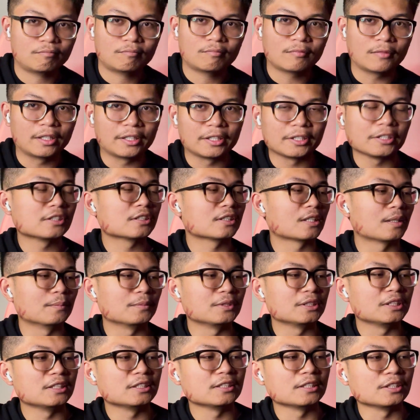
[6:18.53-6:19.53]
Nothing
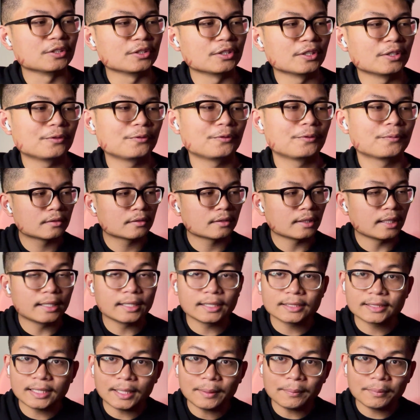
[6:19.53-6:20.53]
comes easy, you know? And the
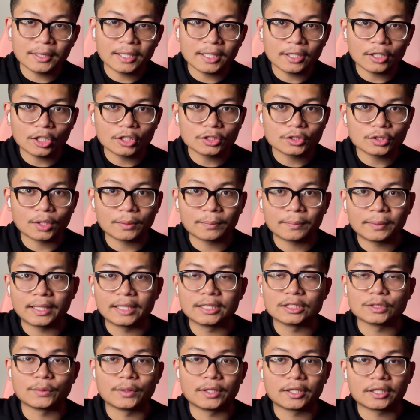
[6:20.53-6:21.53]
same thing also
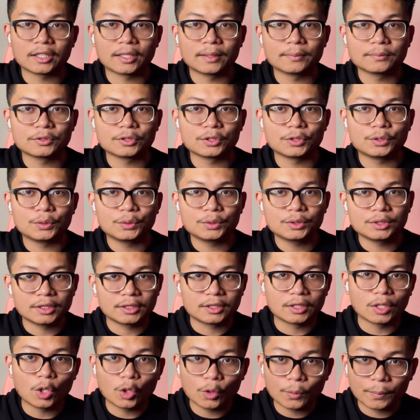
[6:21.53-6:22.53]
applies when it comes to using
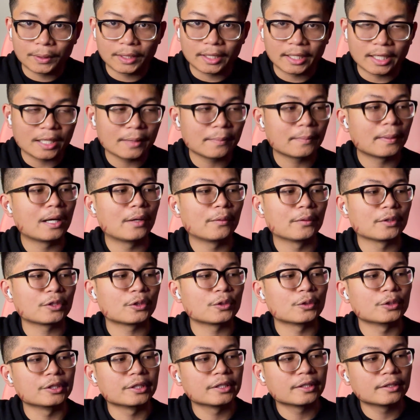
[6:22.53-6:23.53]
the open A power
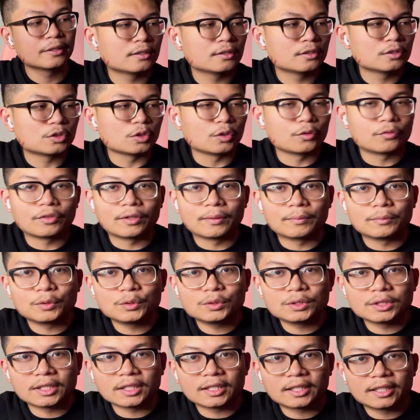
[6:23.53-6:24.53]
chord. So from
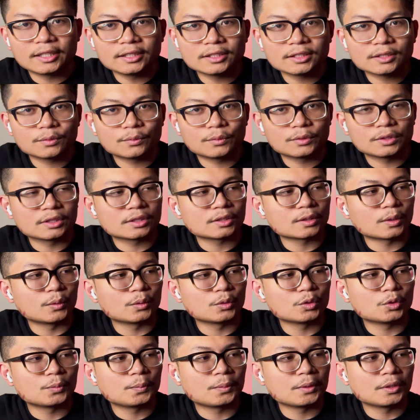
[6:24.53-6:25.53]
using this, just
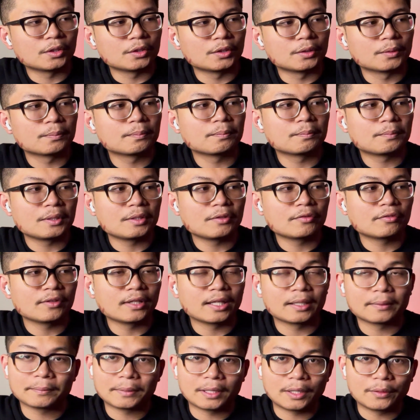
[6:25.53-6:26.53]
going to be your B
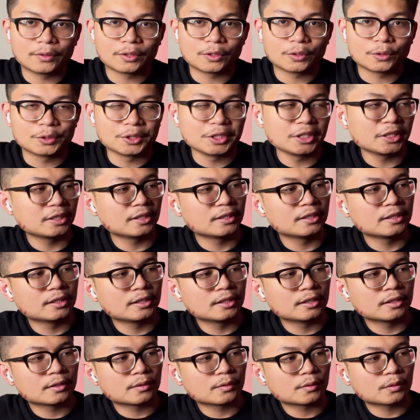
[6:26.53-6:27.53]
flat power chord,
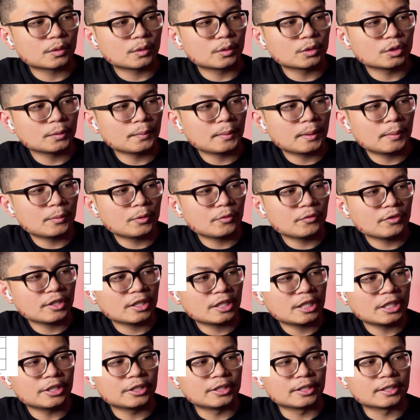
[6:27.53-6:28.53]
going to be moving
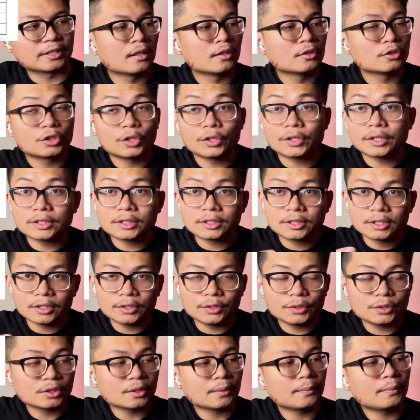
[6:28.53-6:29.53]
here. So you can still
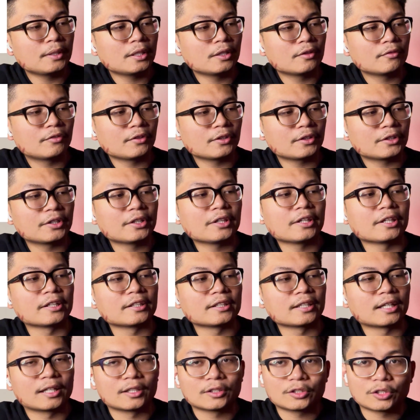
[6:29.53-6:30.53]
use the middle finger thing
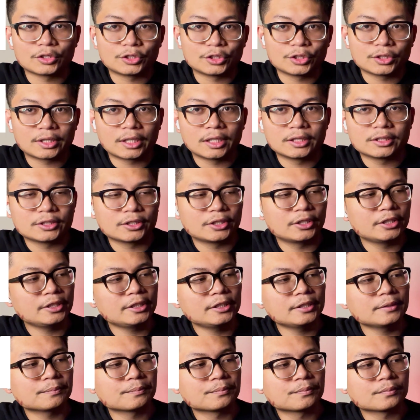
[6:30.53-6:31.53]
that I taught you guys
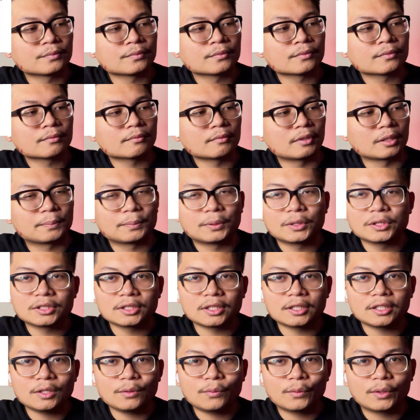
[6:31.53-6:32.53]
earlier. But
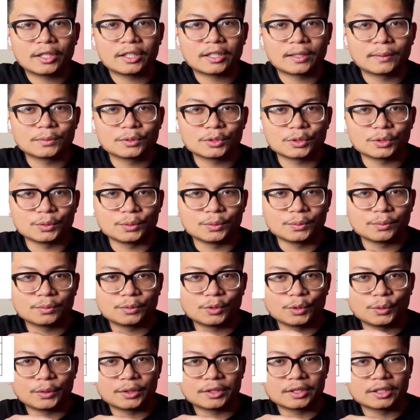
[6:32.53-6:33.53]
personally, when it comes to
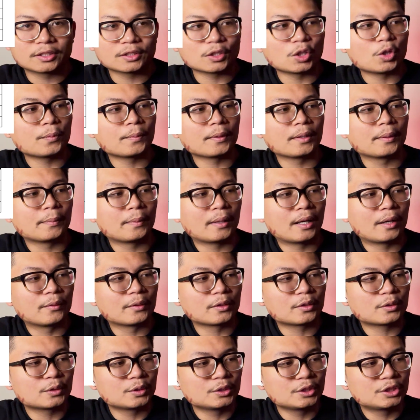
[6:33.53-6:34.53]
doing this open power
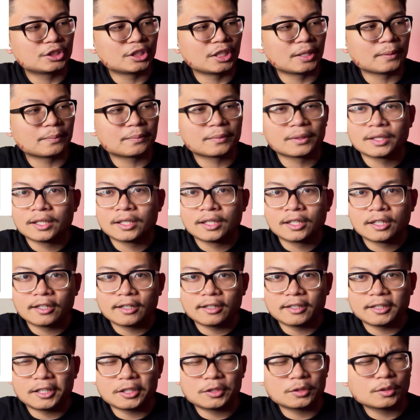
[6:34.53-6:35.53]
chord shape, I
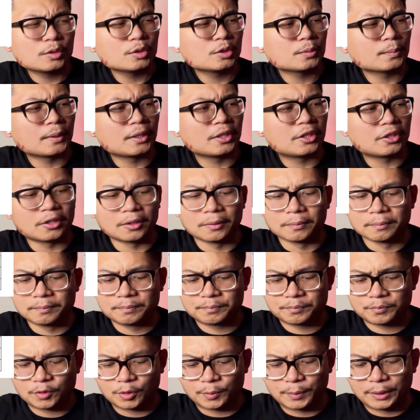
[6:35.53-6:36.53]
like to use my thumb
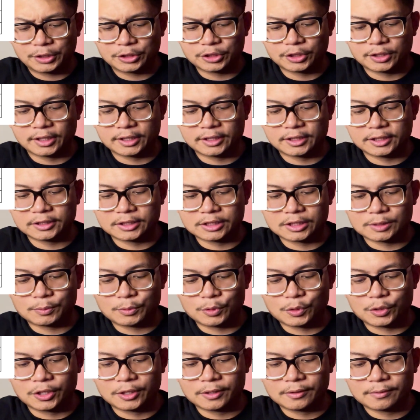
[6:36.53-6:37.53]
to make sure that this is
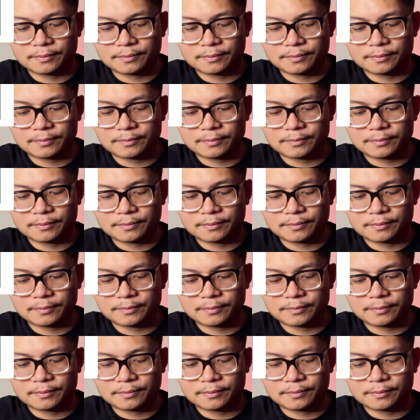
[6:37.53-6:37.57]
muted.